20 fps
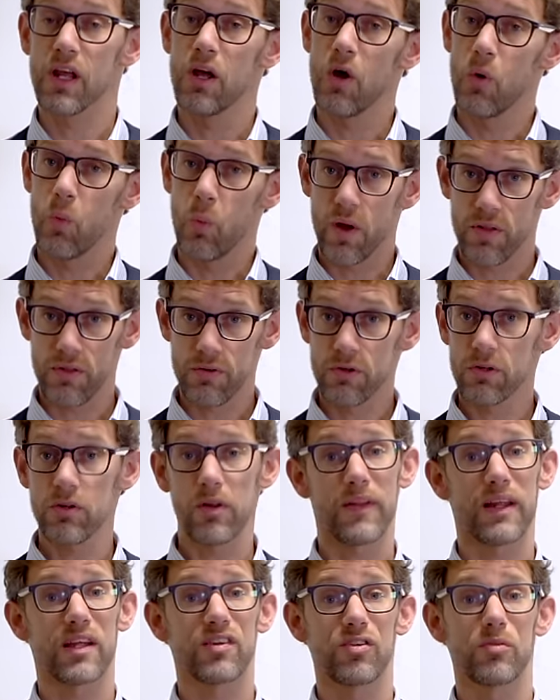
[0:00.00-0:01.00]
Whether or
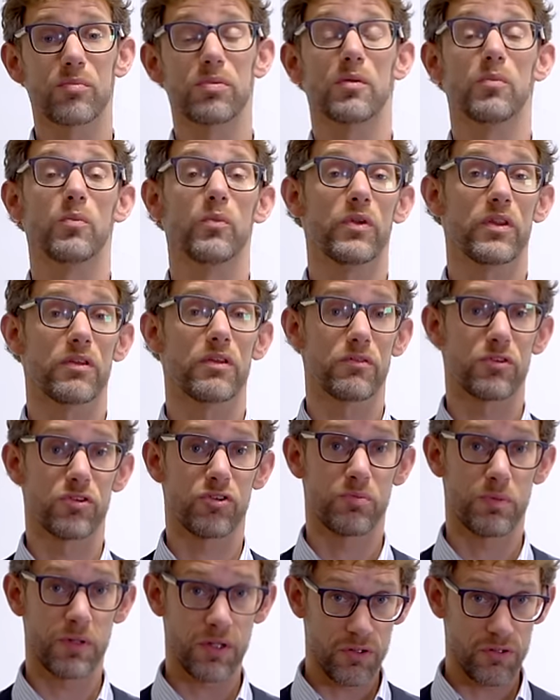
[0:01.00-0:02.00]
not that's a problem with the
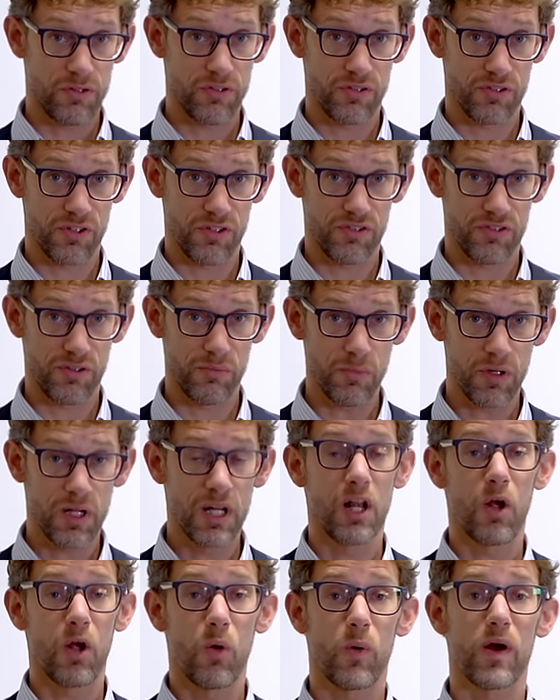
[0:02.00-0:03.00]
respiratory system,
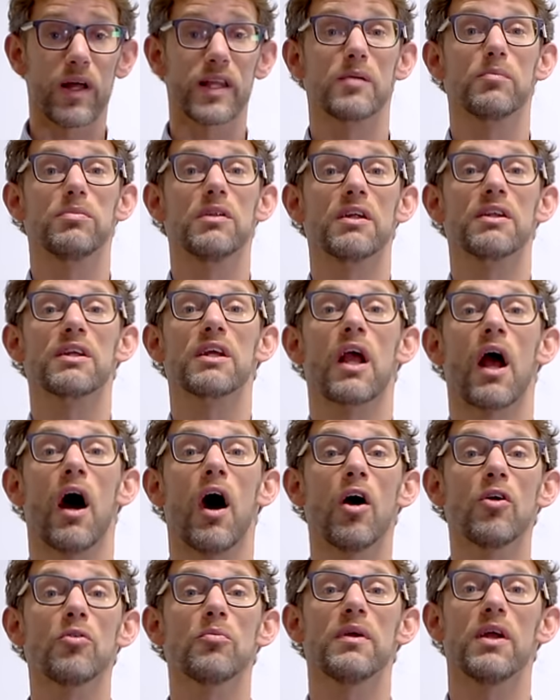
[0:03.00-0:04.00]
where the blood
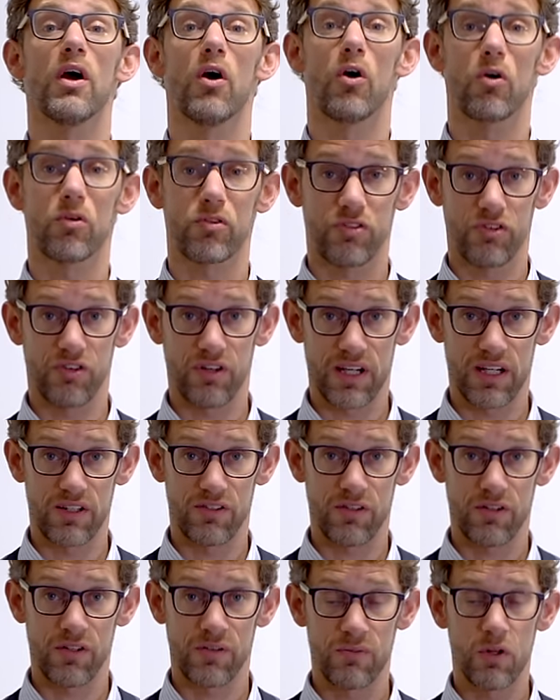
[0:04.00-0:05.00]
can't be
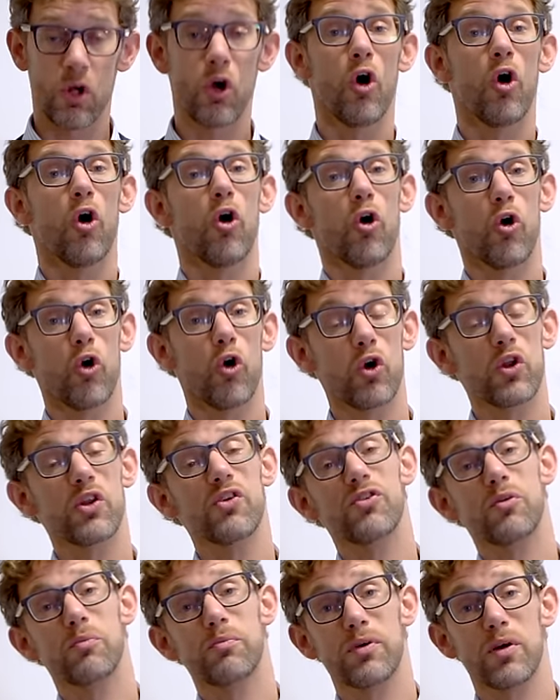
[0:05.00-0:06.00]
oxygenated, or
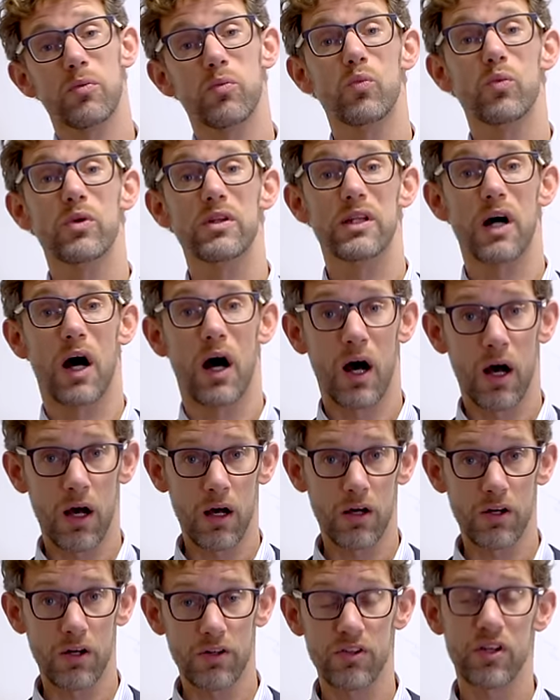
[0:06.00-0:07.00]
there's a problem with the
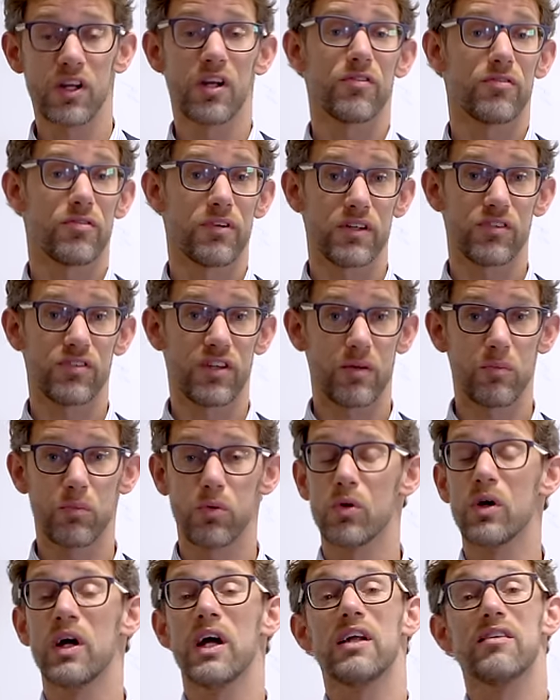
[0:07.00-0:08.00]
heart, for
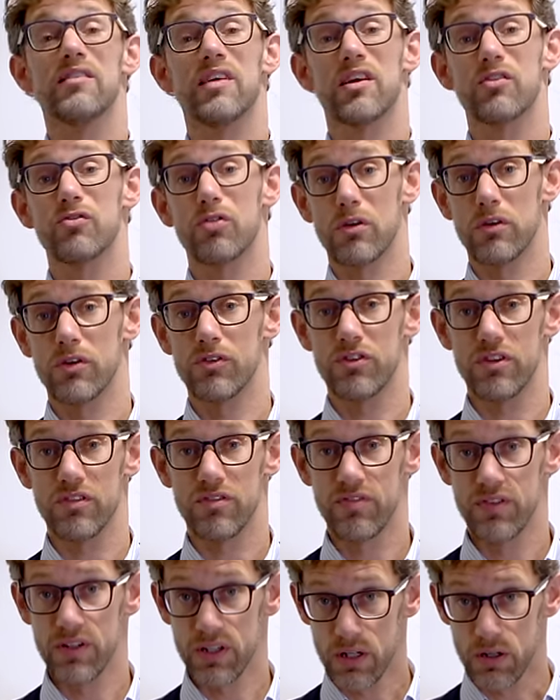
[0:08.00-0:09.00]
example, tetralogy of
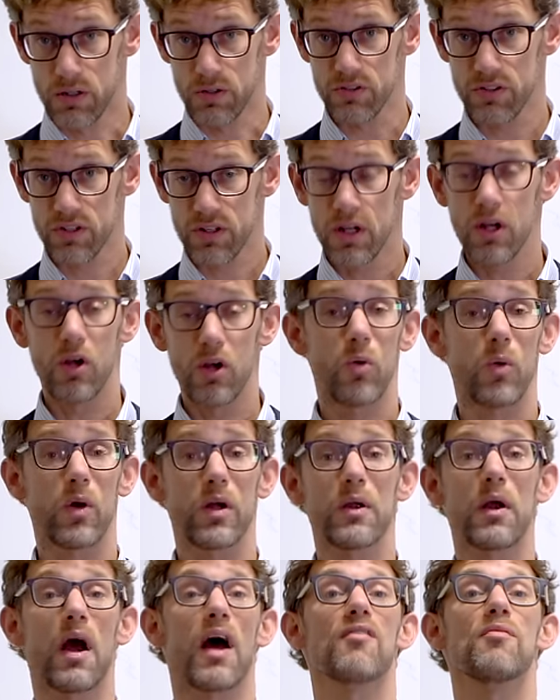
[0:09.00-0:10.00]
Fallot, where
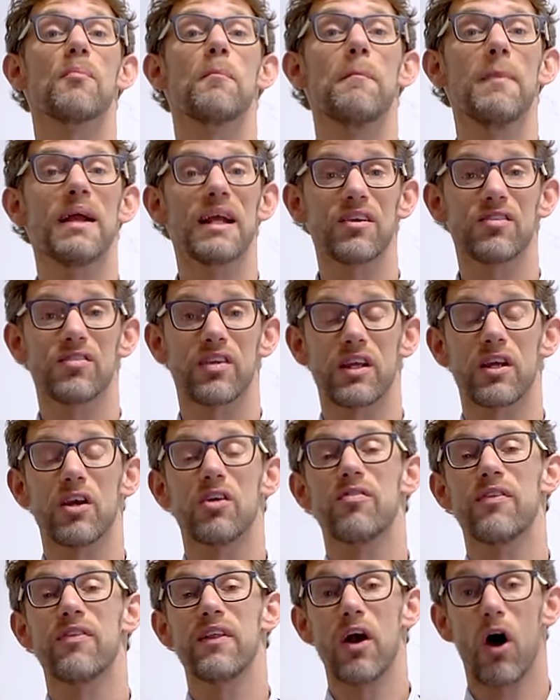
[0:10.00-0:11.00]
you have mixing
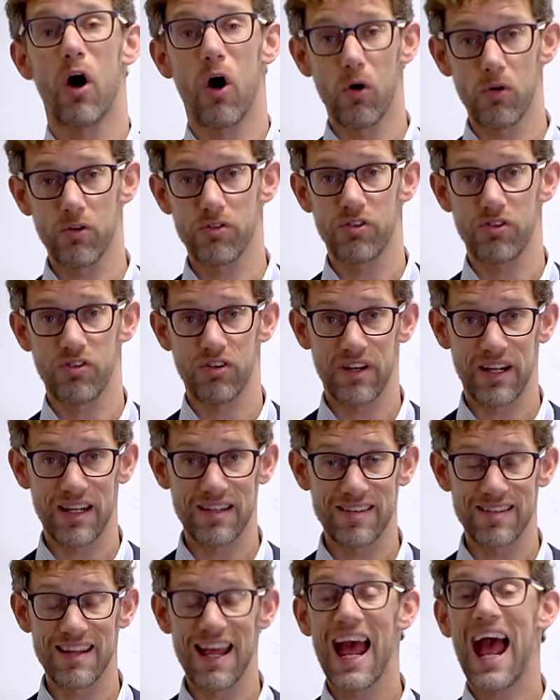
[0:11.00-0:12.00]
of the
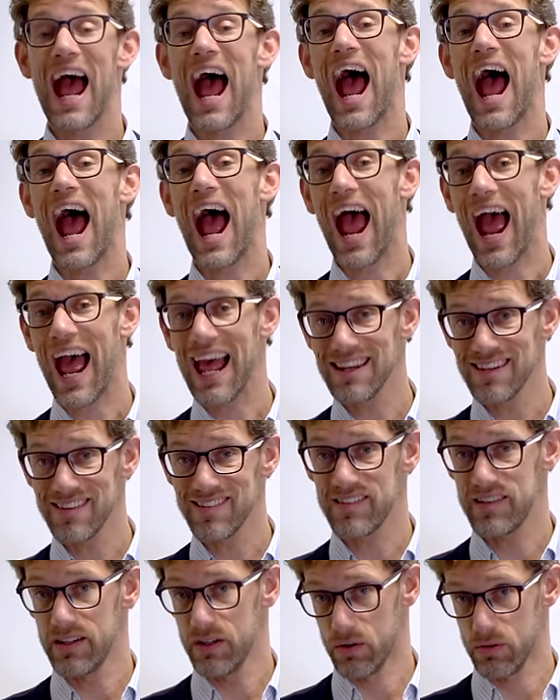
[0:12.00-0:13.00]
oxygenated and
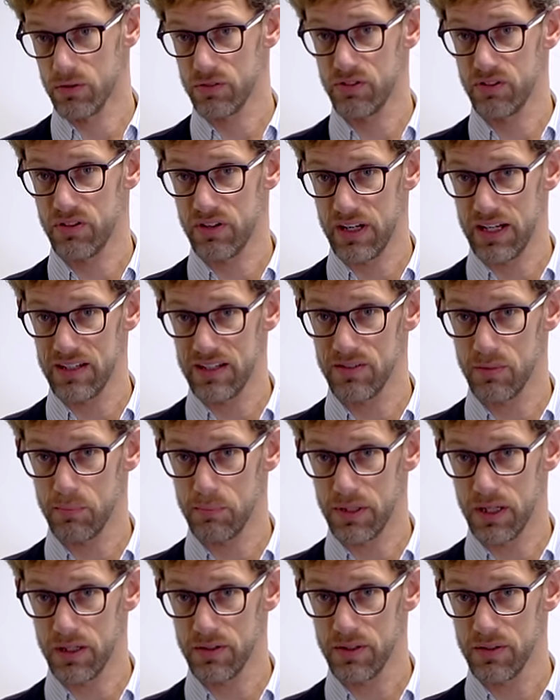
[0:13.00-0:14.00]
deoxygenated
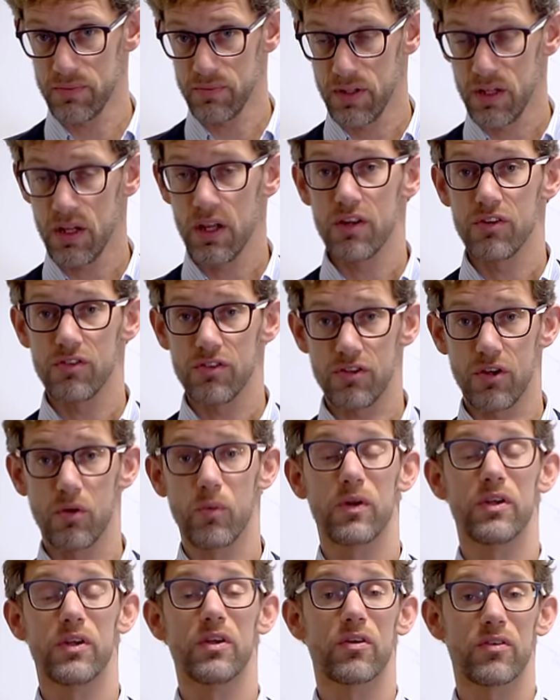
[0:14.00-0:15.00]
blood, so
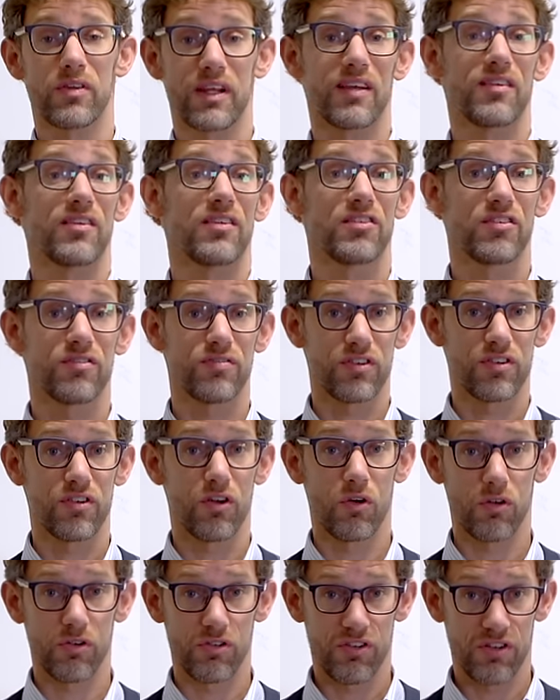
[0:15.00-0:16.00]
we're not getting sufficient
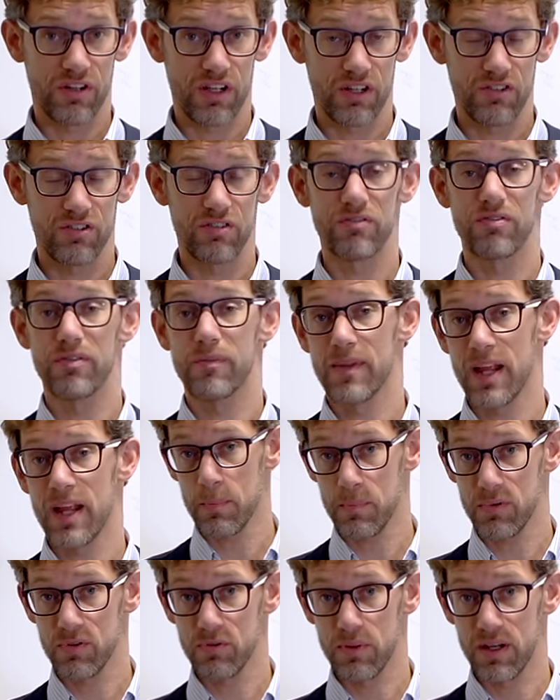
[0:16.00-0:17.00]
oxygenation from
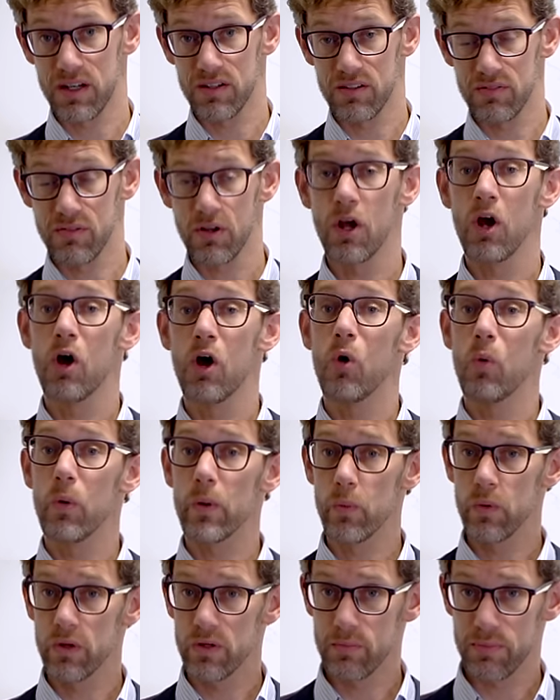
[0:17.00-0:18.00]
perspective, we
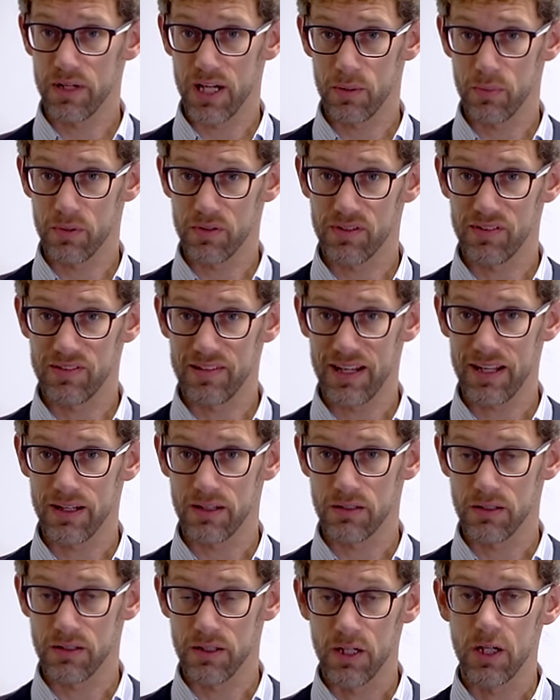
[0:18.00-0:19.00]
wouldn't be able to
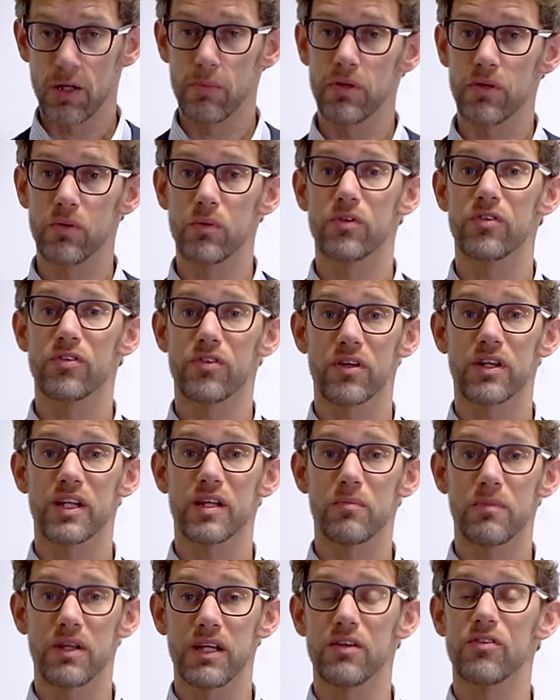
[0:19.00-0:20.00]
tell but it would certainly
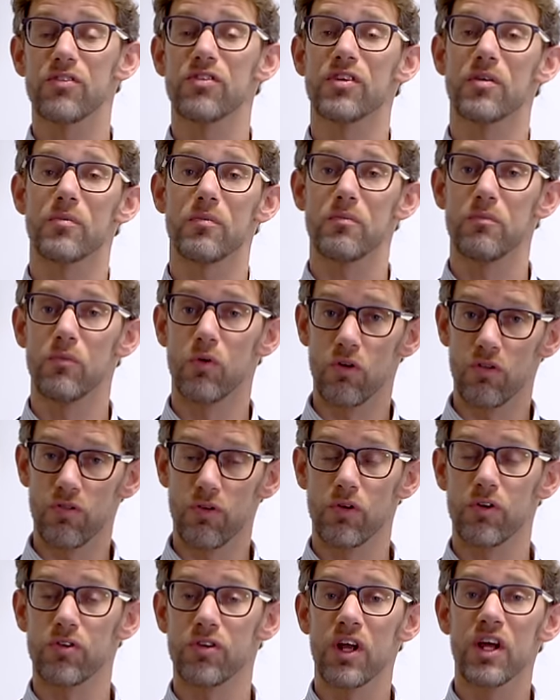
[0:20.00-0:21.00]
mean some more
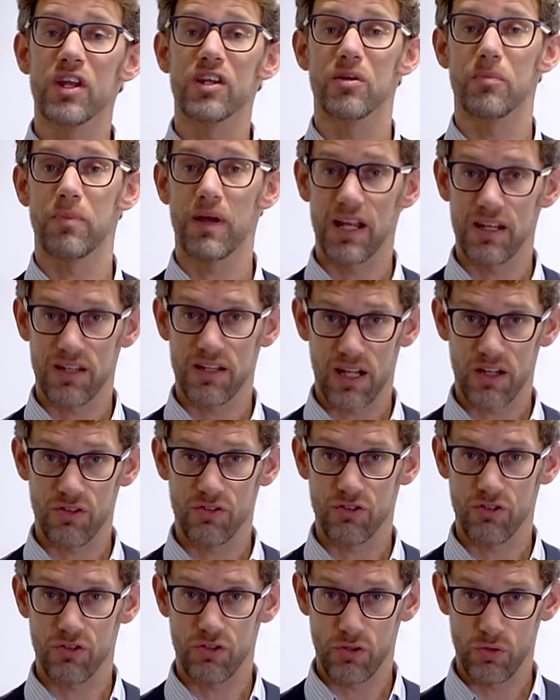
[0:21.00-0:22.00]
for us to pay
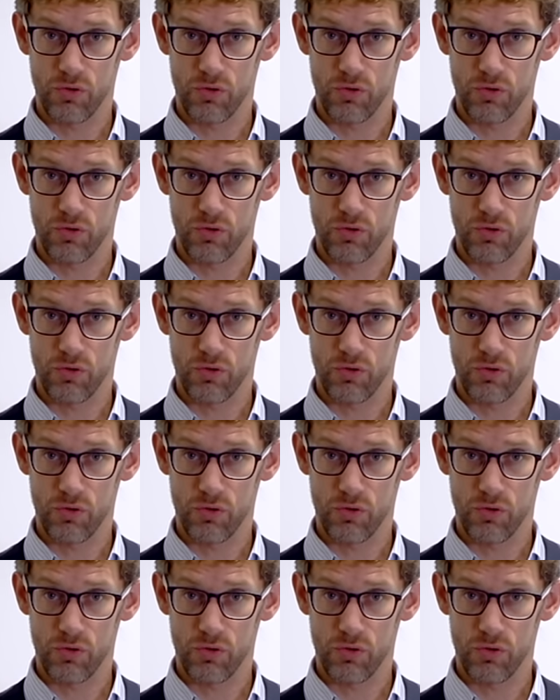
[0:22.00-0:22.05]
attention to